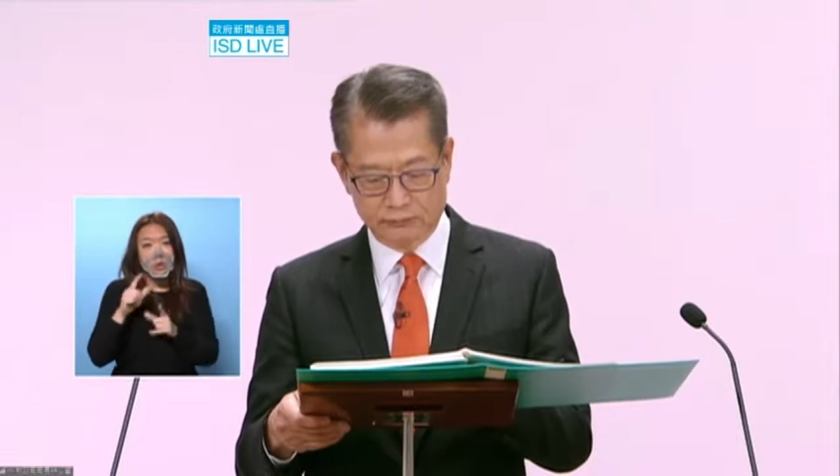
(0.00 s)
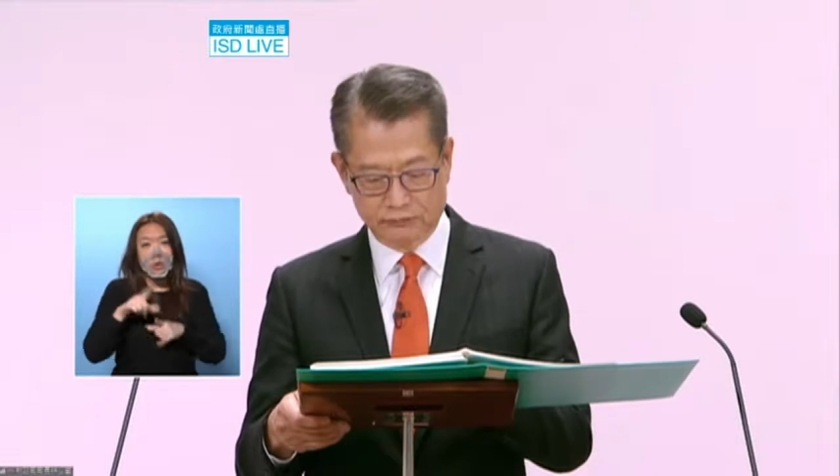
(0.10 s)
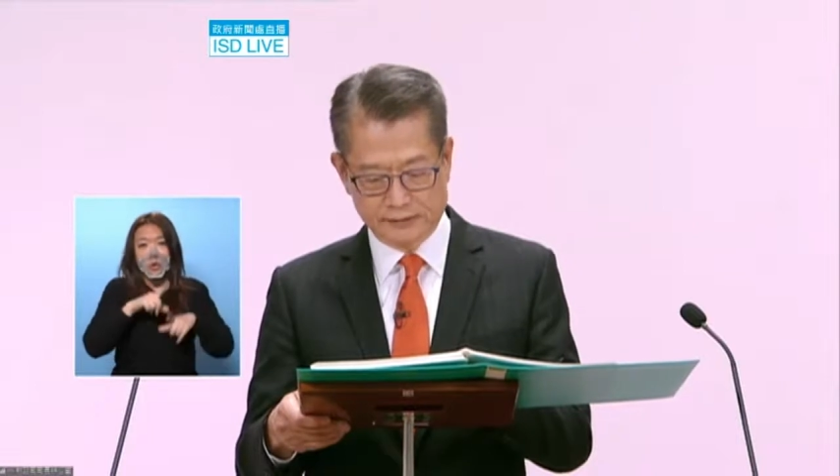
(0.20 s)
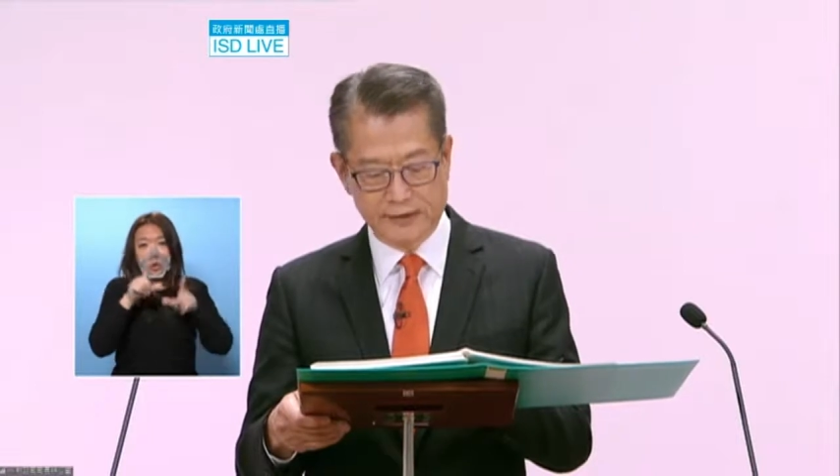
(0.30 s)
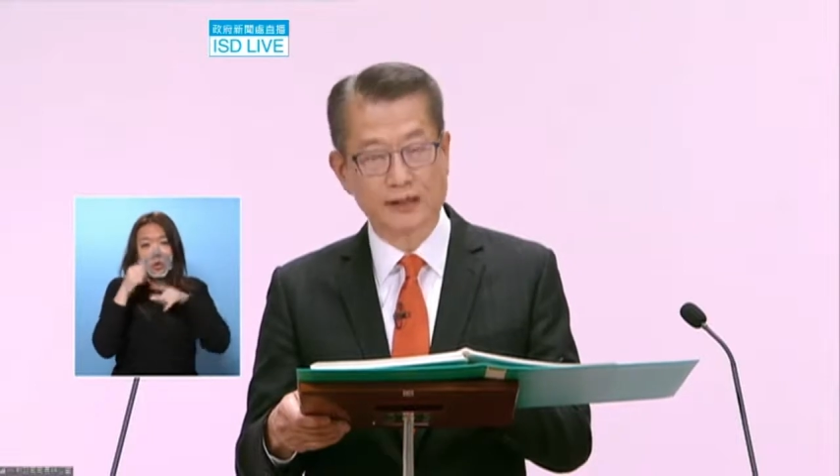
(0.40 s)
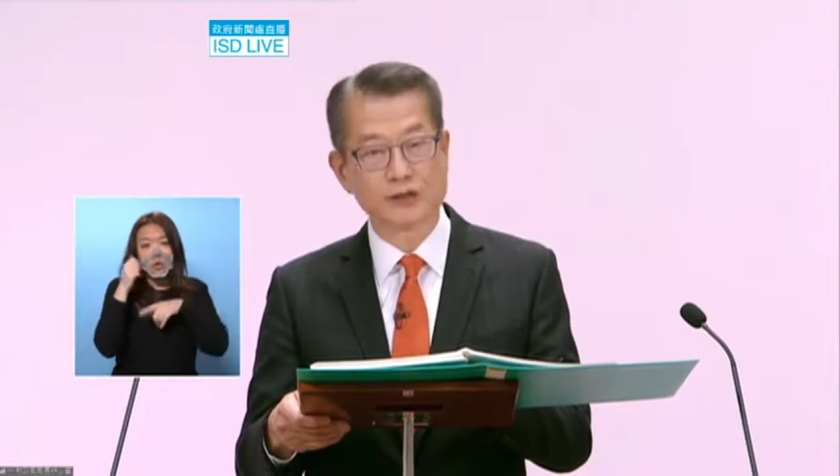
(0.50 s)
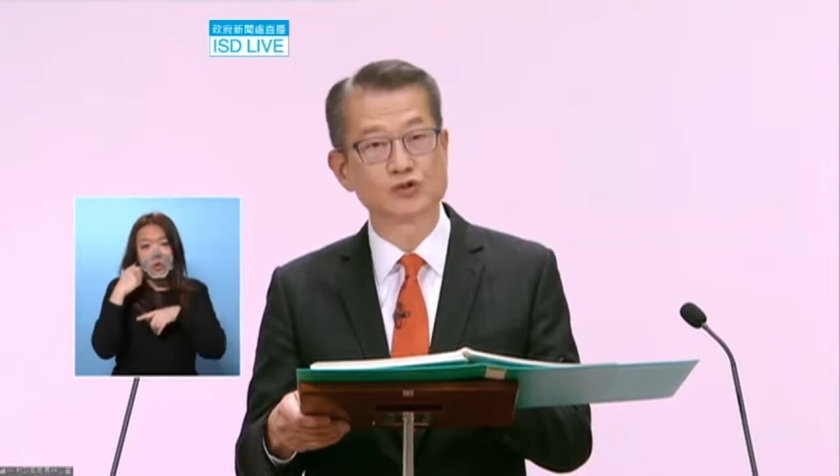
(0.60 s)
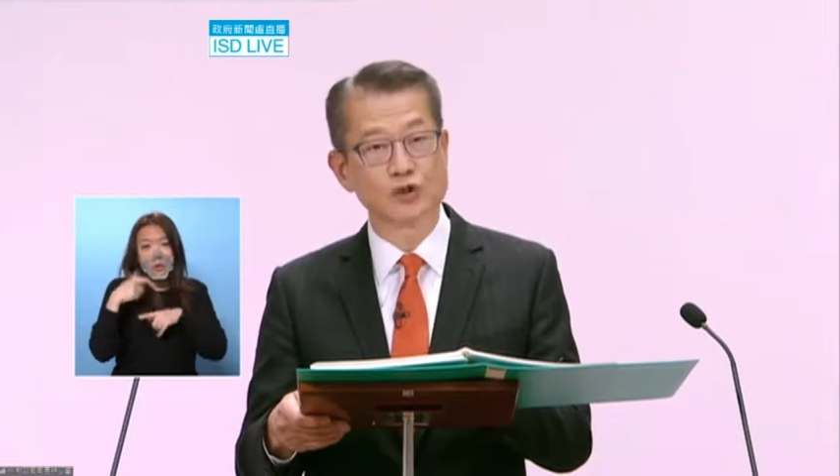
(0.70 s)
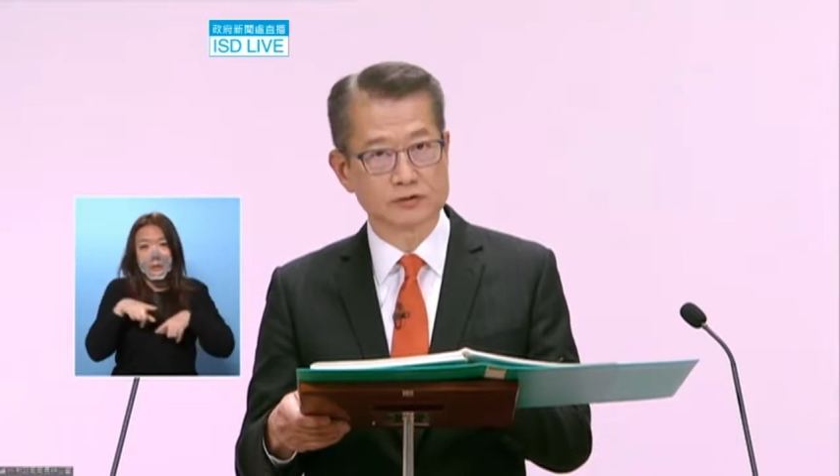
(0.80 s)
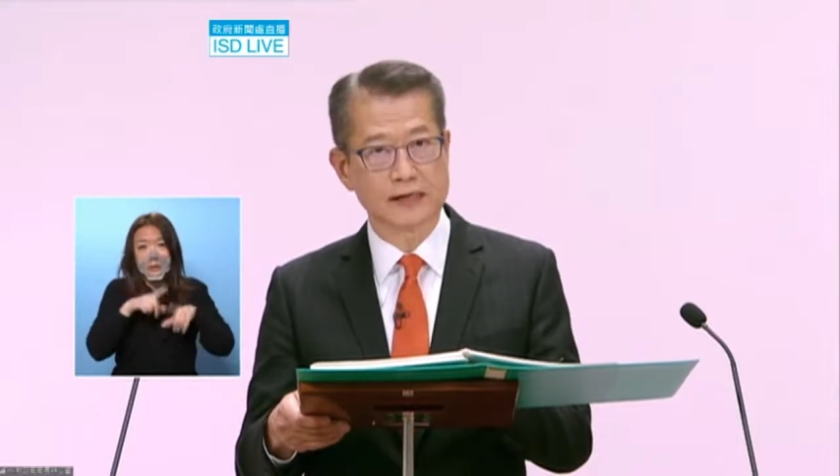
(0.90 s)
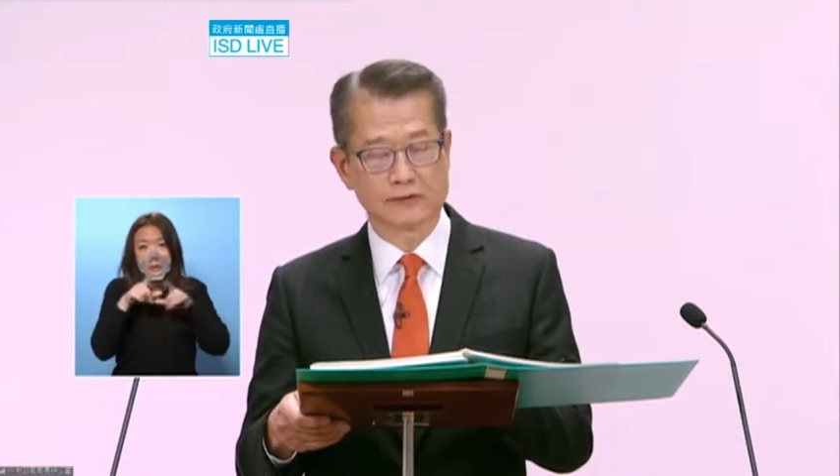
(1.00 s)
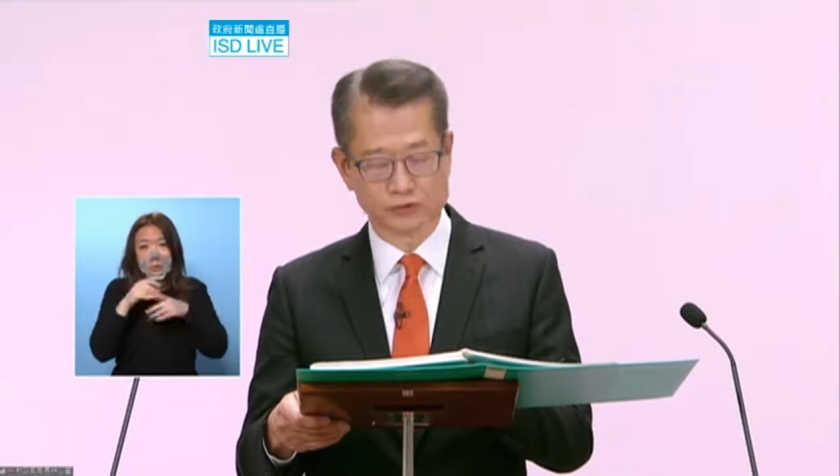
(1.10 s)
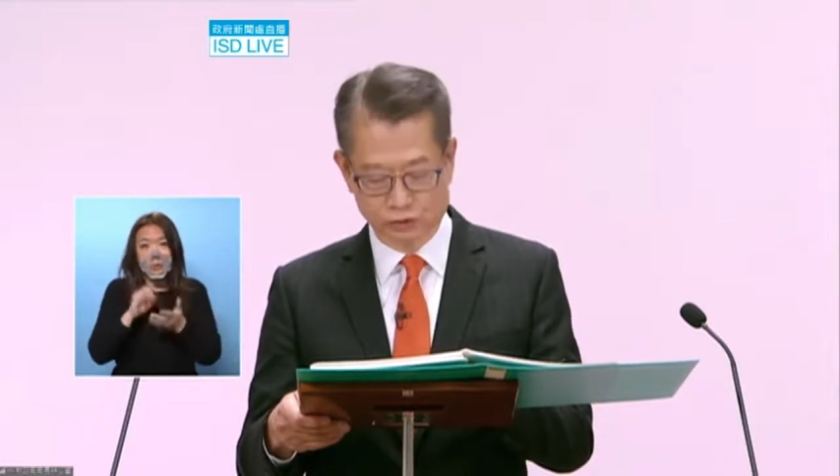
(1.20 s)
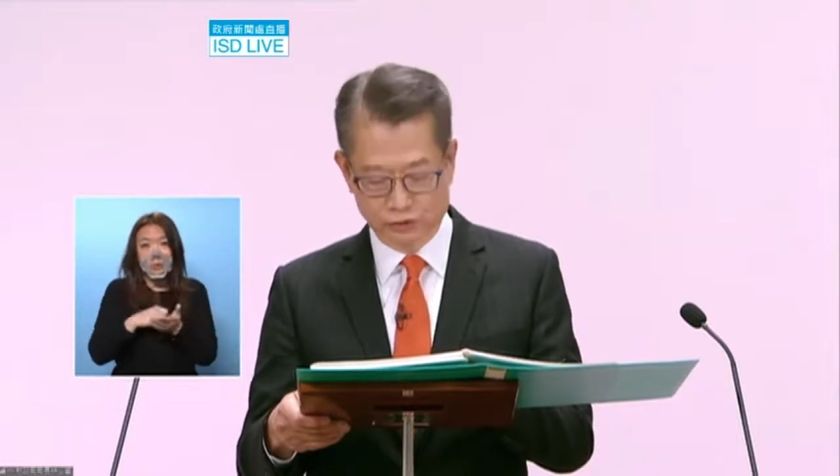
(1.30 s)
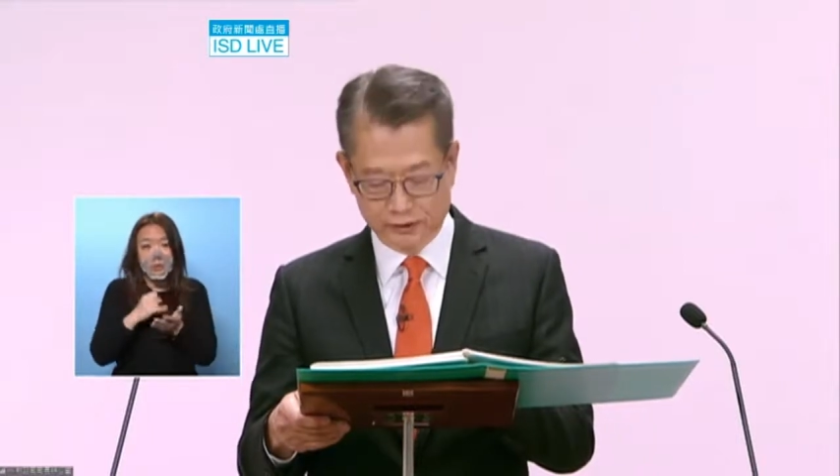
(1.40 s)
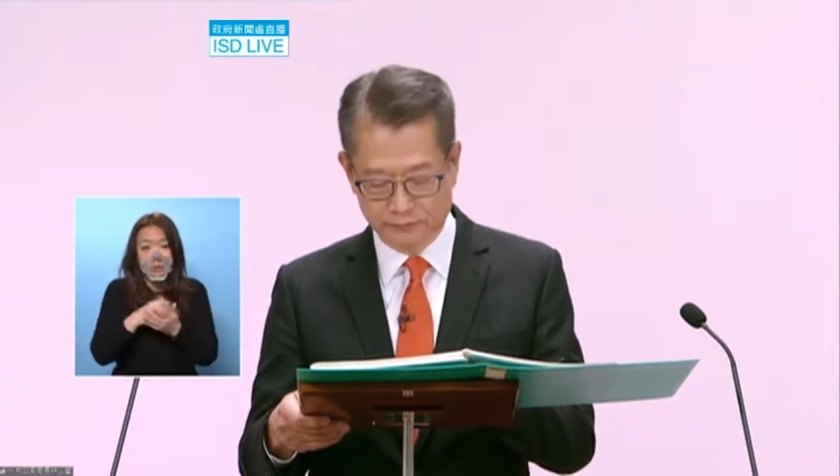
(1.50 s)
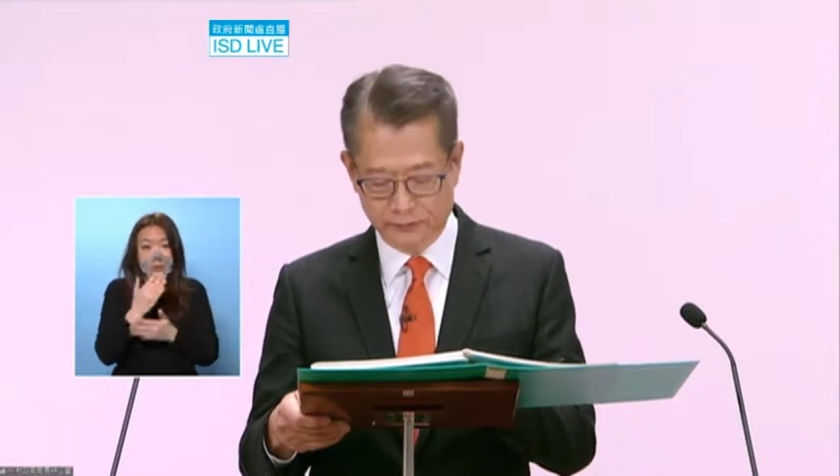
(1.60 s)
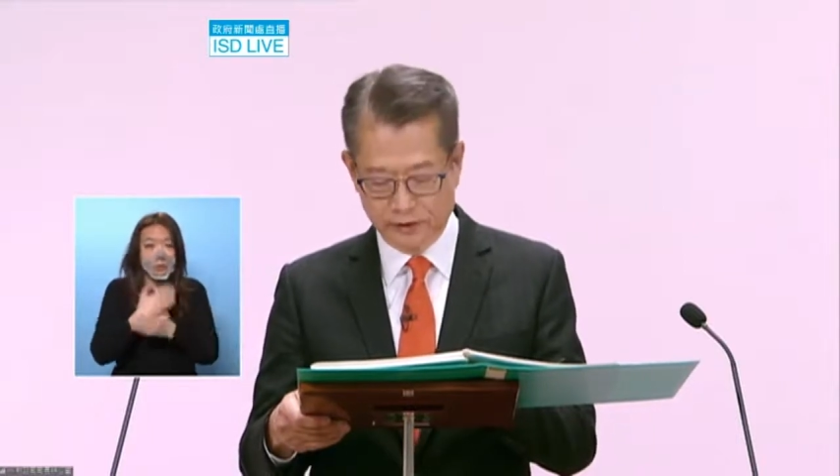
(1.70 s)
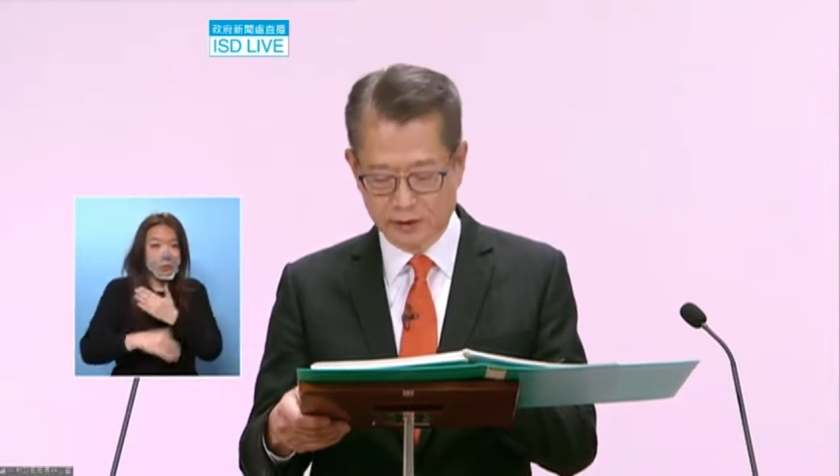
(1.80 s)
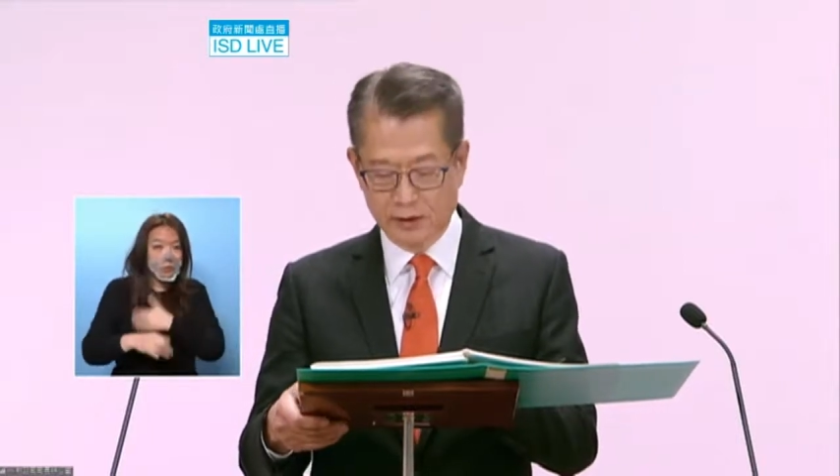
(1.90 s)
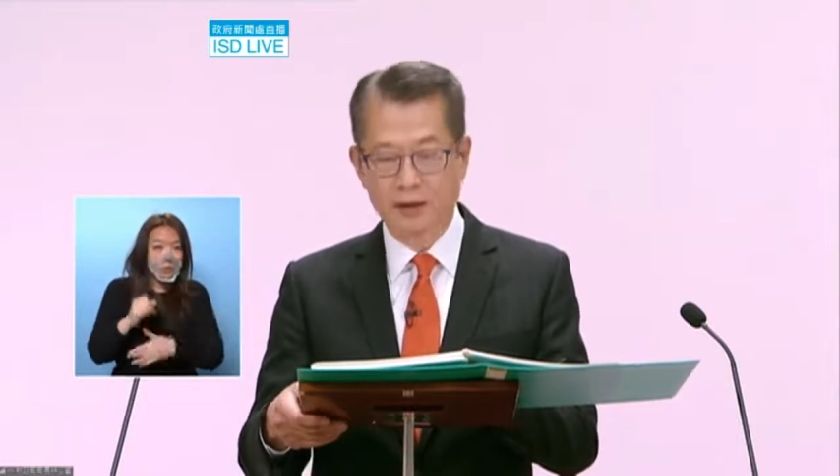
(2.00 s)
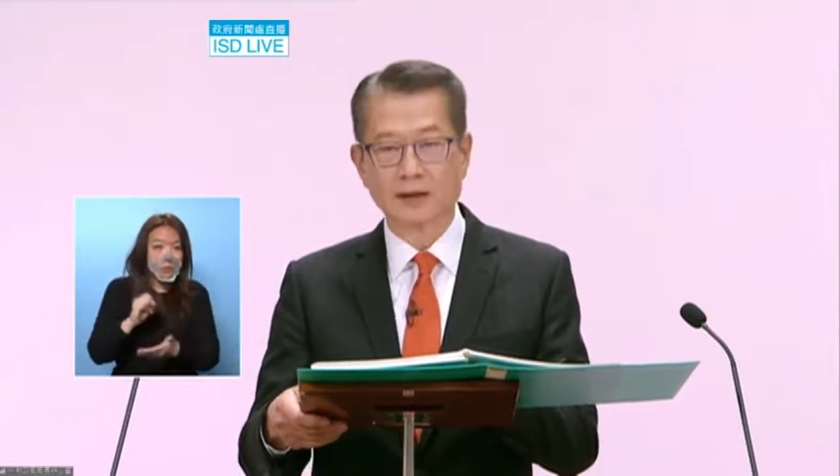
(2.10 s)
old age allowance, old age living allowance,